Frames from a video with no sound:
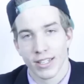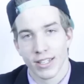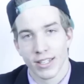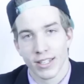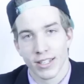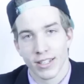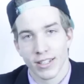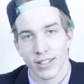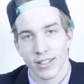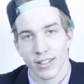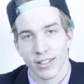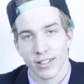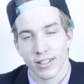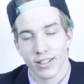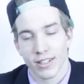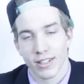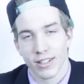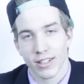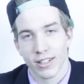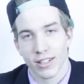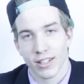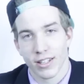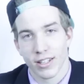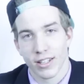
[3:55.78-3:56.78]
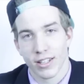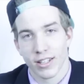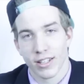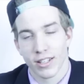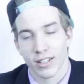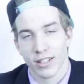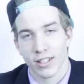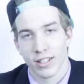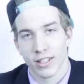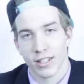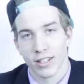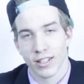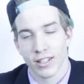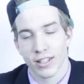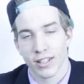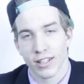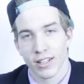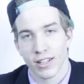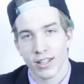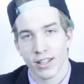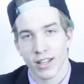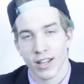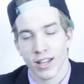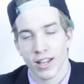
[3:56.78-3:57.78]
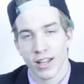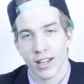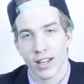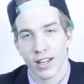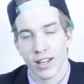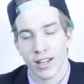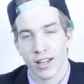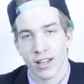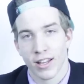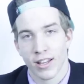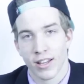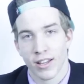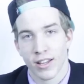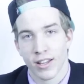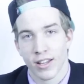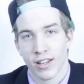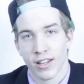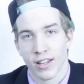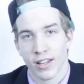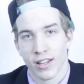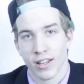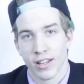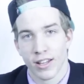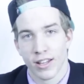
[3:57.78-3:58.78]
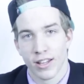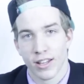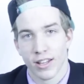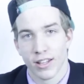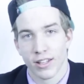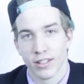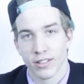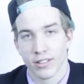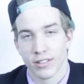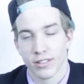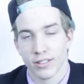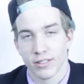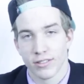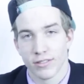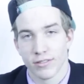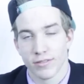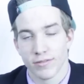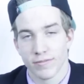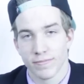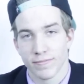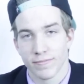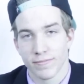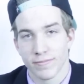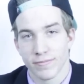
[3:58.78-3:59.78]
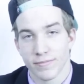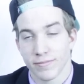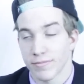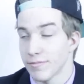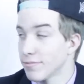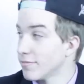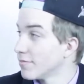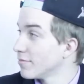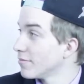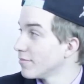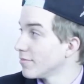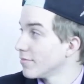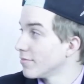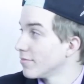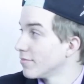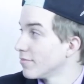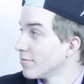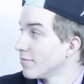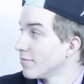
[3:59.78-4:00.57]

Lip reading: (not speaking)